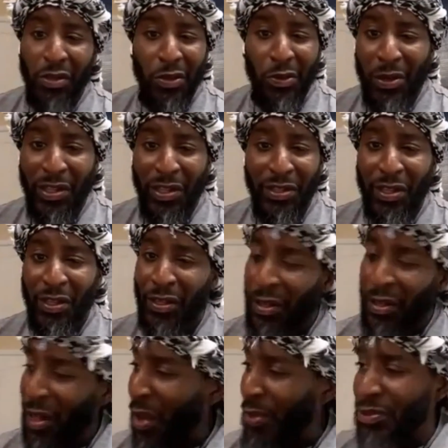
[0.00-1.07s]
do
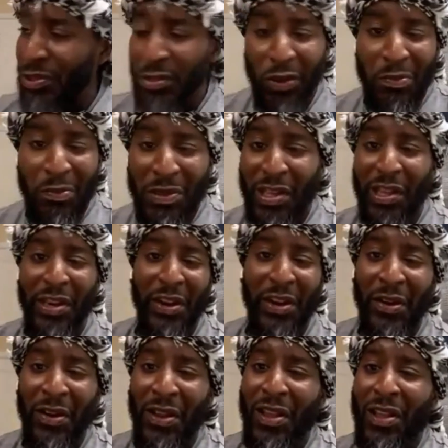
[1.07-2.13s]
anything. I'm just gonna be in
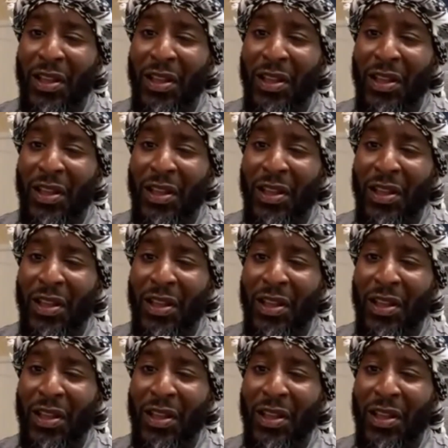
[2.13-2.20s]
there.